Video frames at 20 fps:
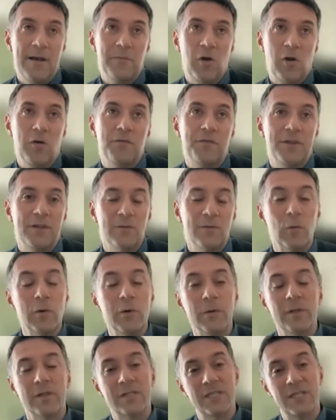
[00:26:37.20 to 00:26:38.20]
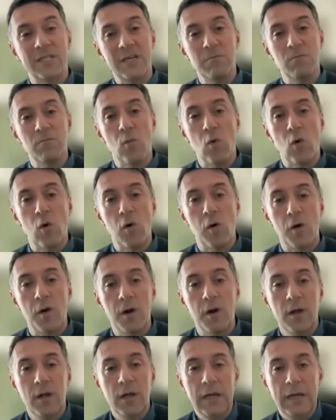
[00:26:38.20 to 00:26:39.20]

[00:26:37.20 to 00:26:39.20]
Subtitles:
confident we will see more